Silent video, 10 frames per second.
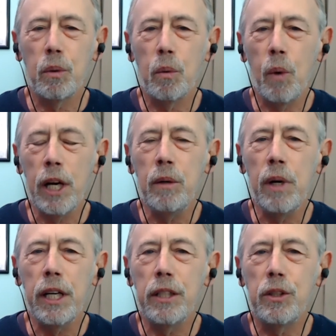why do
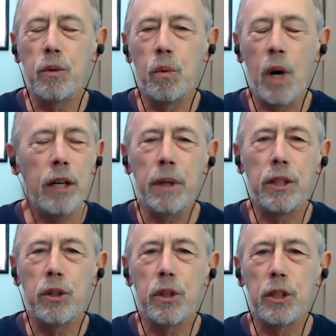I
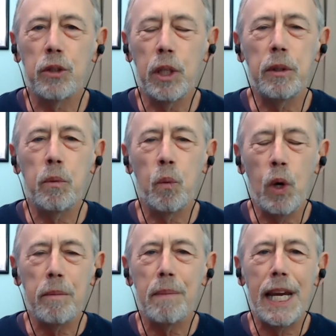do this?
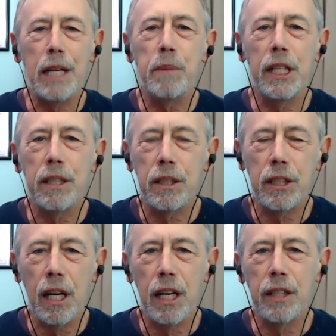What made me
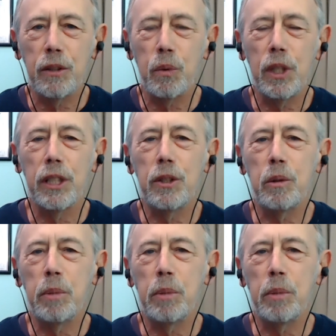decide to want to do